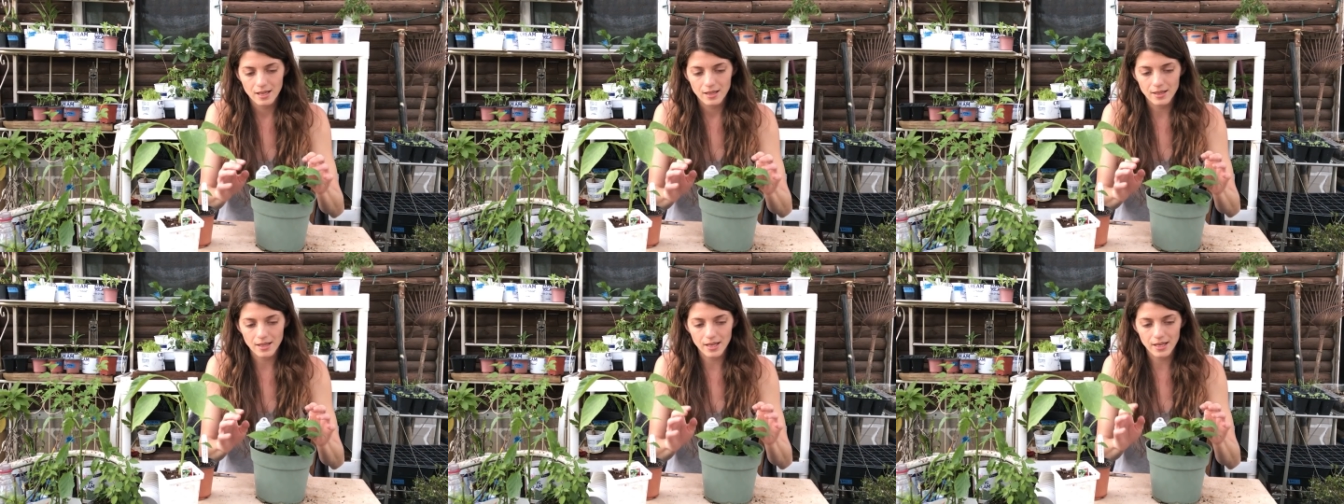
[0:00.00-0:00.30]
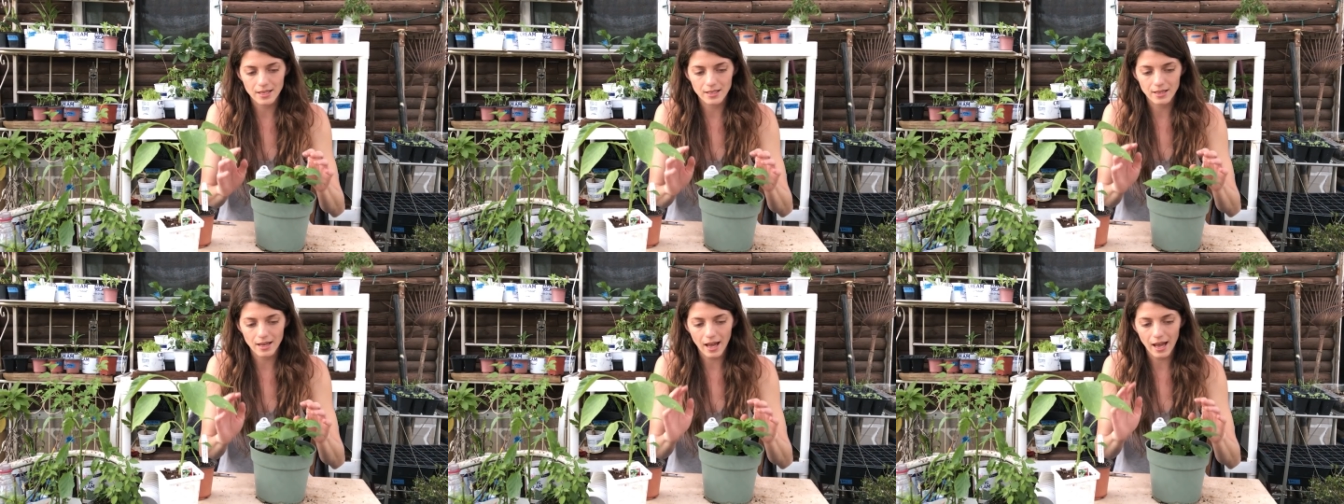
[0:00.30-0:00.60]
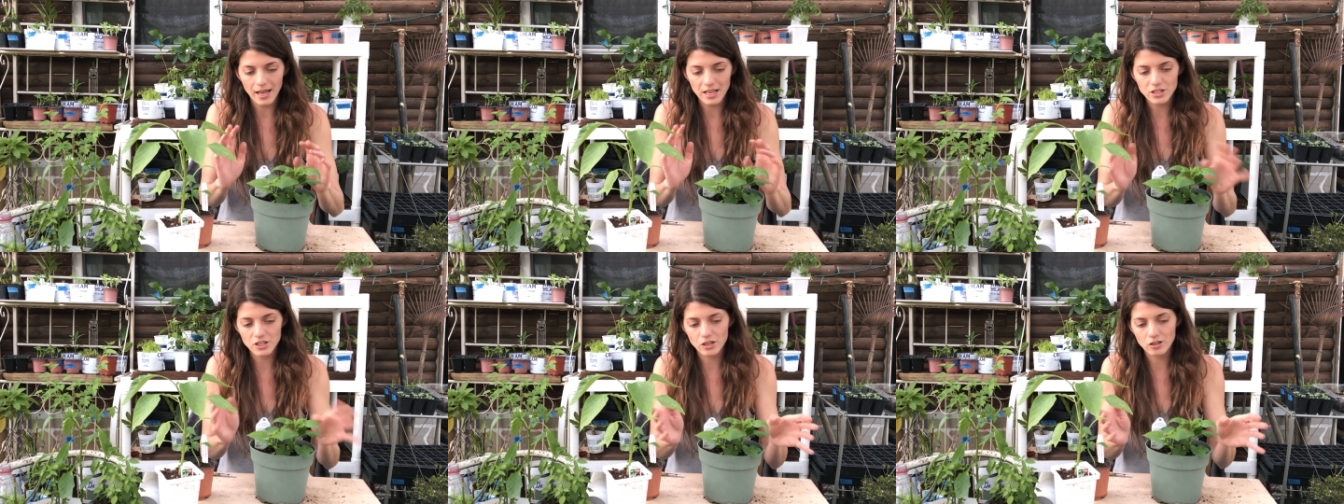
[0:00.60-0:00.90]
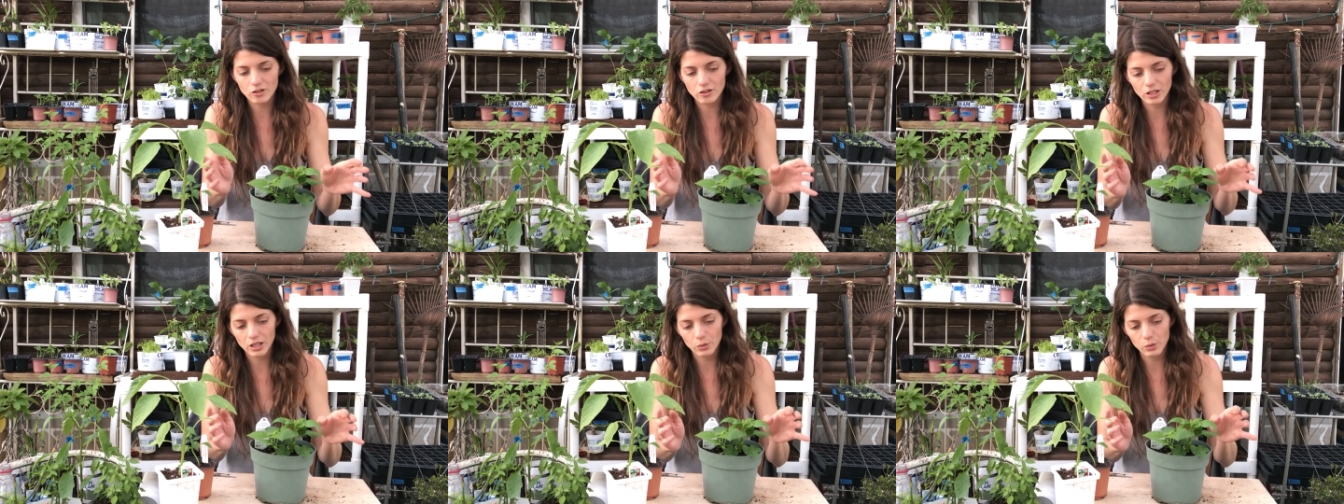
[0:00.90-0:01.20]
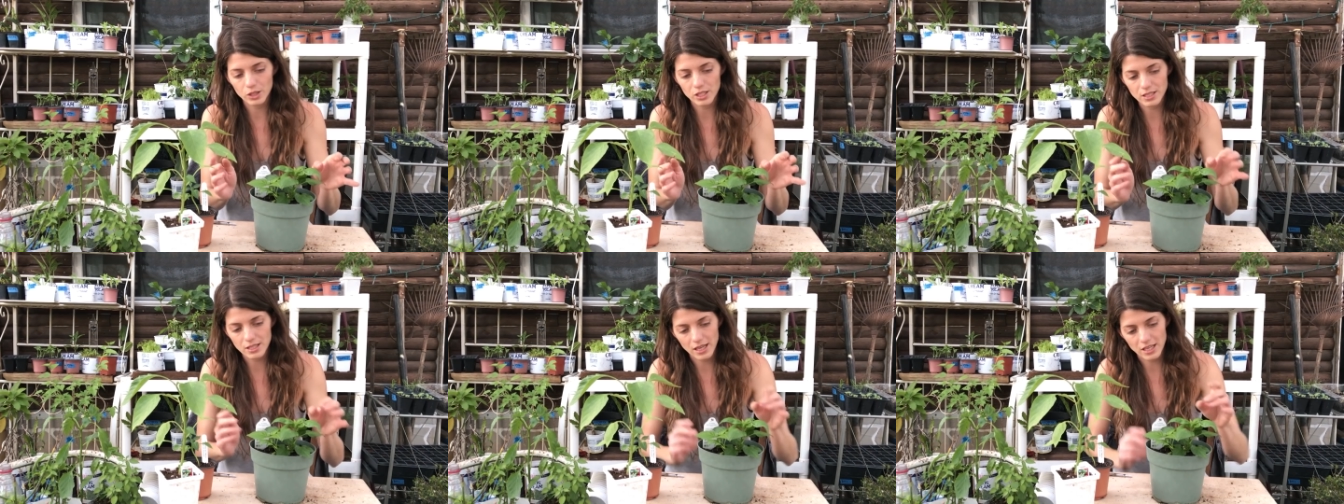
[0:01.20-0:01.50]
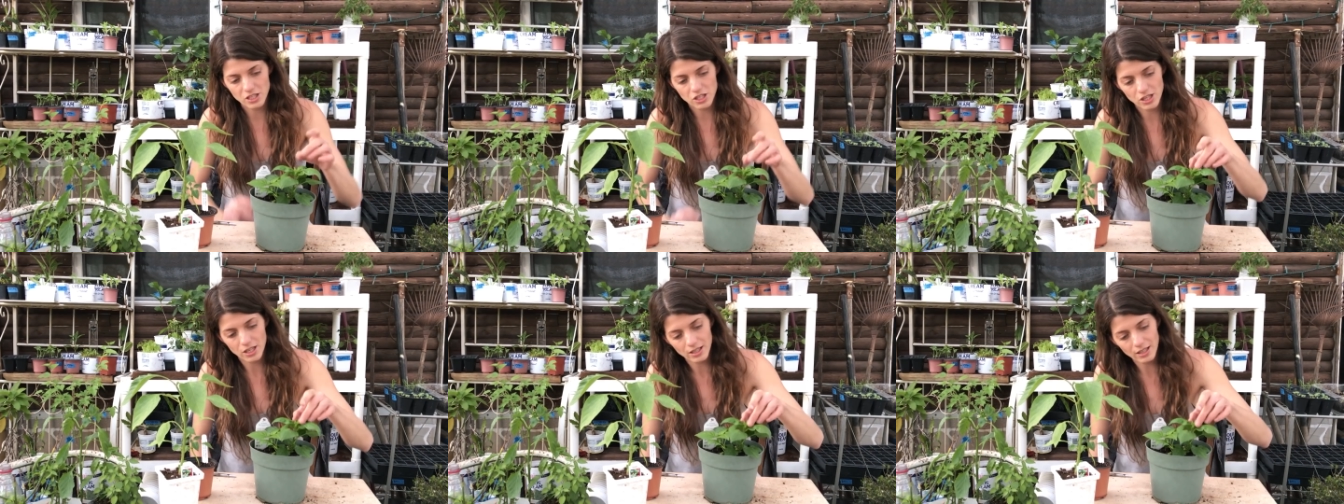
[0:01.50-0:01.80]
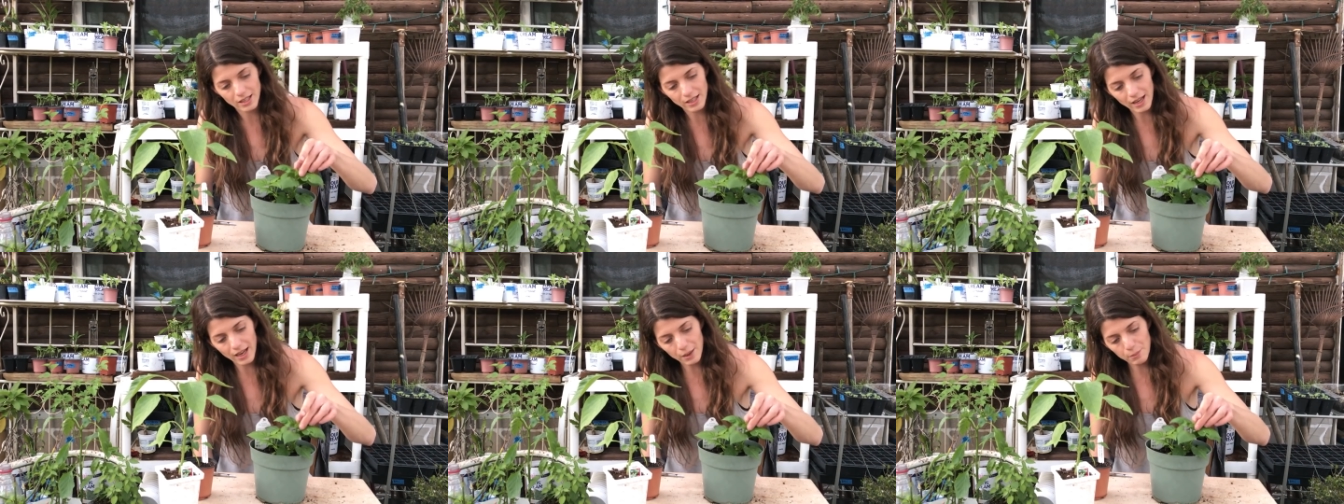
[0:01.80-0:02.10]
then I generally wouldn't touch it.
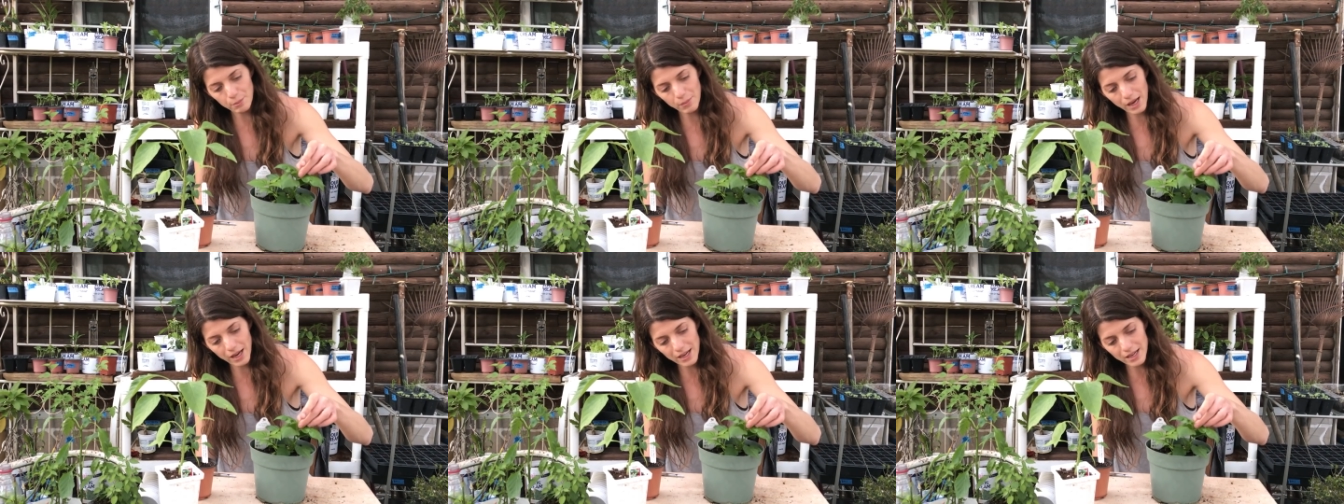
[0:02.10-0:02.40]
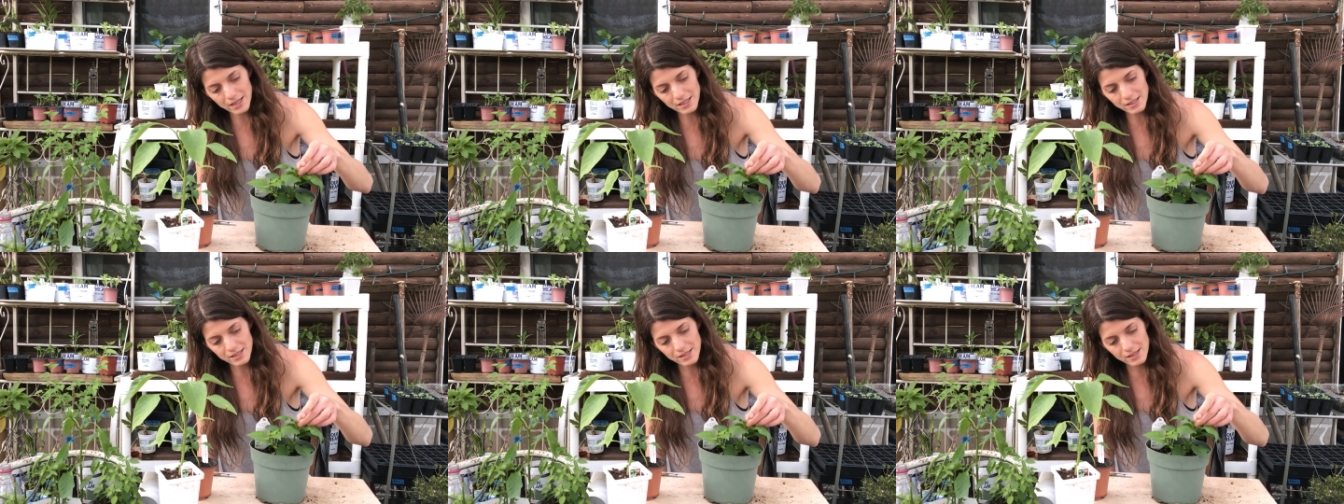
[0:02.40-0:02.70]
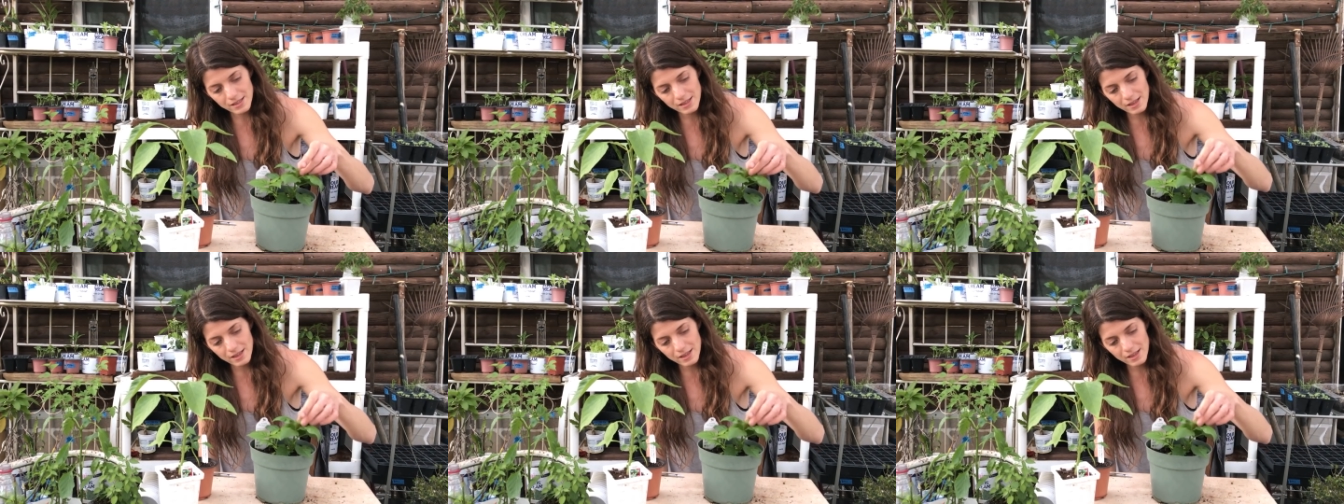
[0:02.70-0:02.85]
Like I might